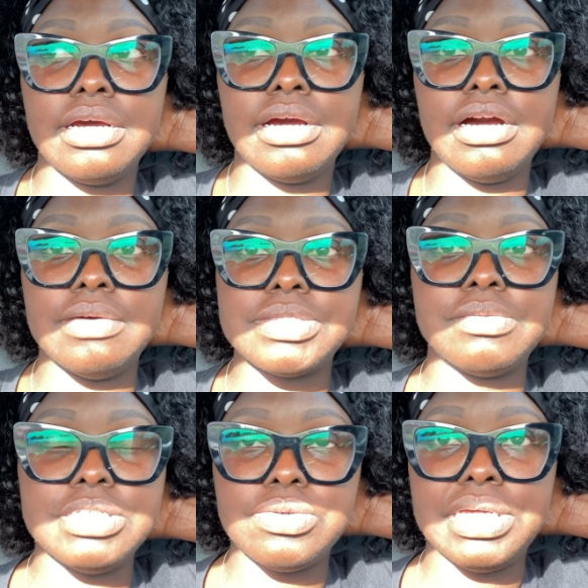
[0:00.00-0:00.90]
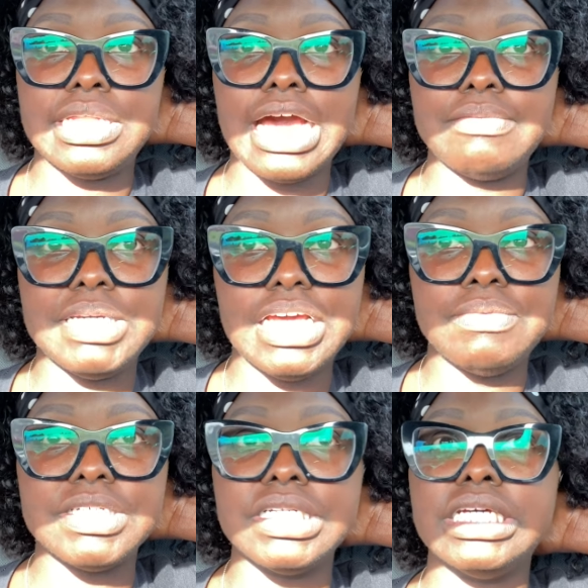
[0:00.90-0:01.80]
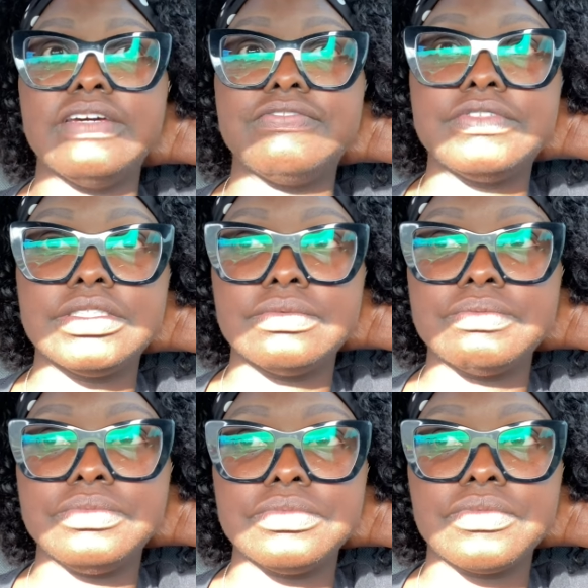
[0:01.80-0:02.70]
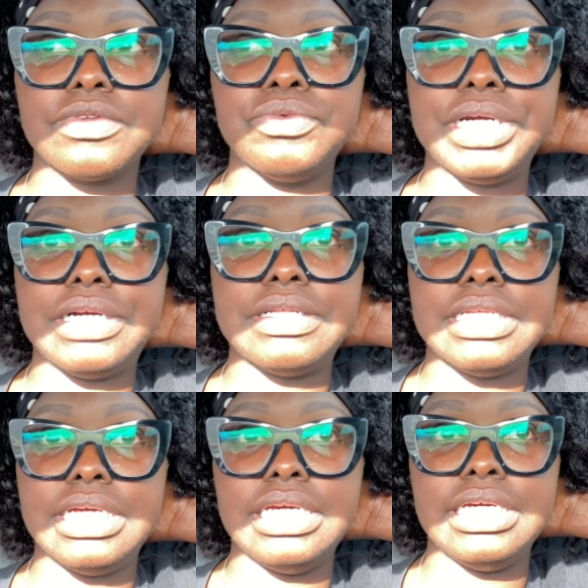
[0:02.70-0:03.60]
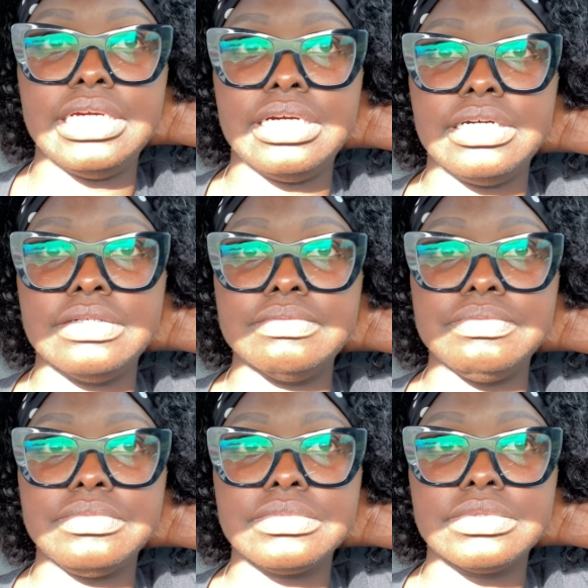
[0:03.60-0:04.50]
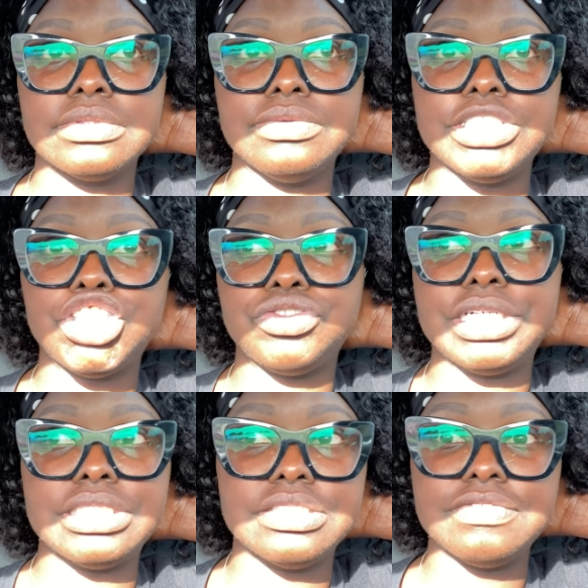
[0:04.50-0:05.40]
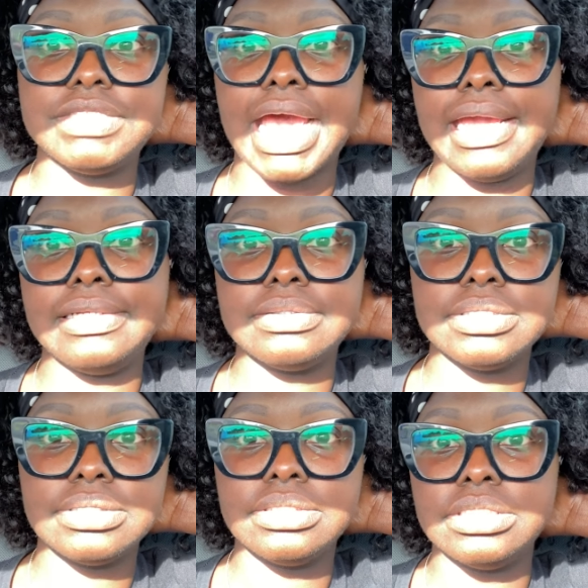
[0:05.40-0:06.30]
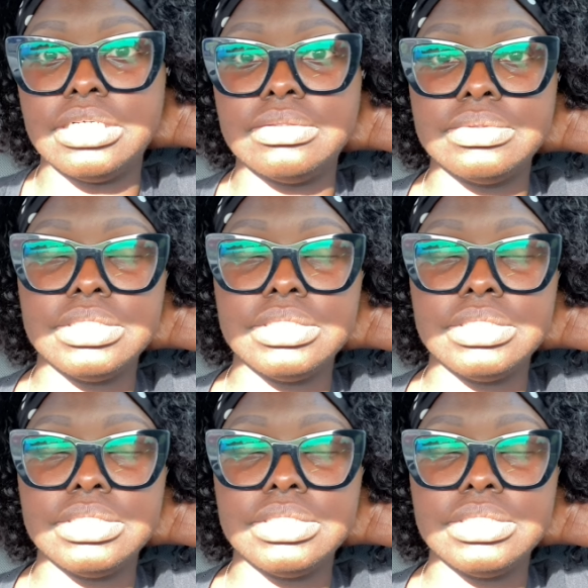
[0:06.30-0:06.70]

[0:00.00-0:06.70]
Um, so between not being able to lift, wearing the um, restrictive tight, you know,